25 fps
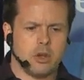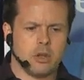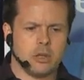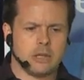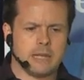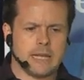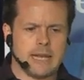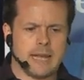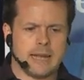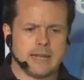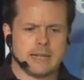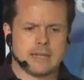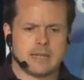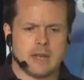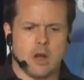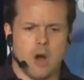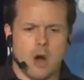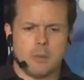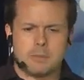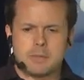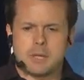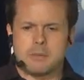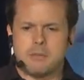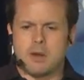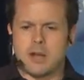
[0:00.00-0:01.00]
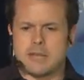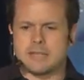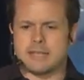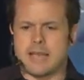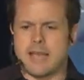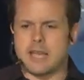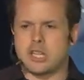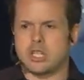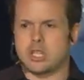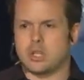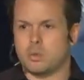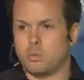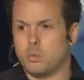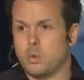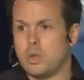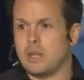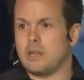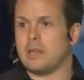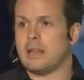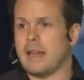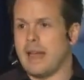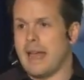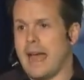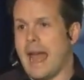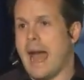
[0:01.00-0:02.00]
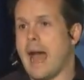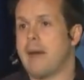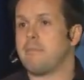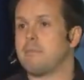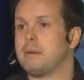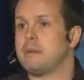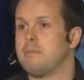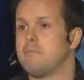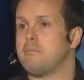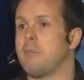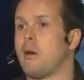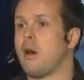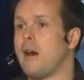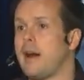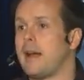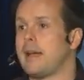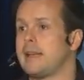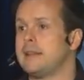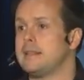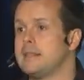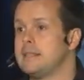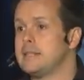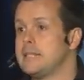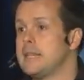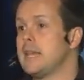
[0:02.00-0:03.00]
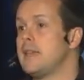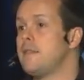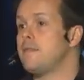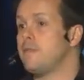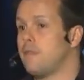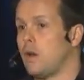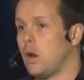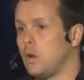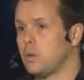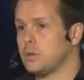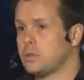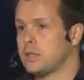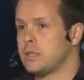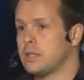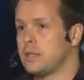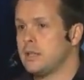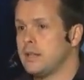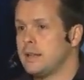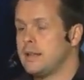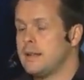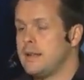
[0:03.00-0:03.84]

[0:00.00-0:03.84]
earlier, optimization will happen by default.